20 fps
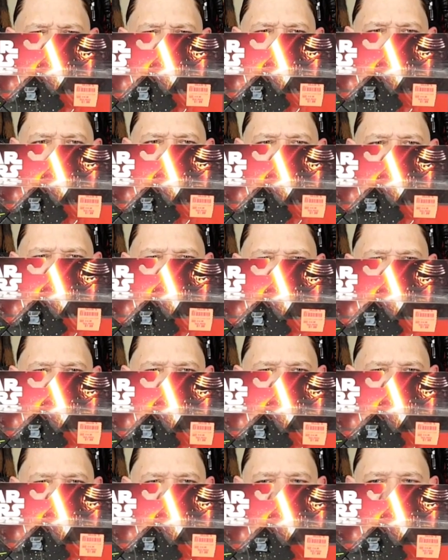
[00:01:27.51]
Box
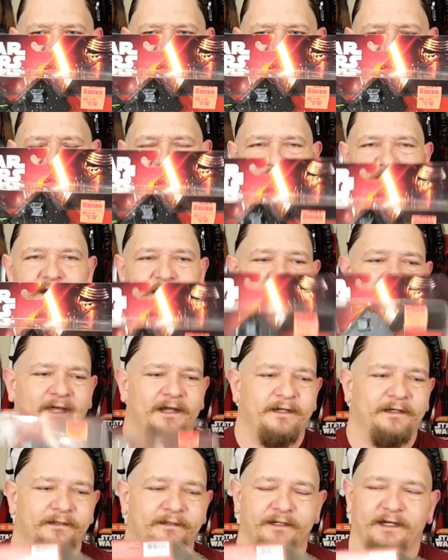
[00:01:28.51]
Buster,
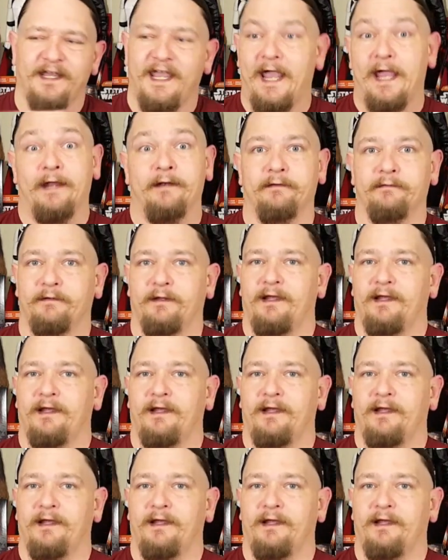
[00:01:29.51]
and again,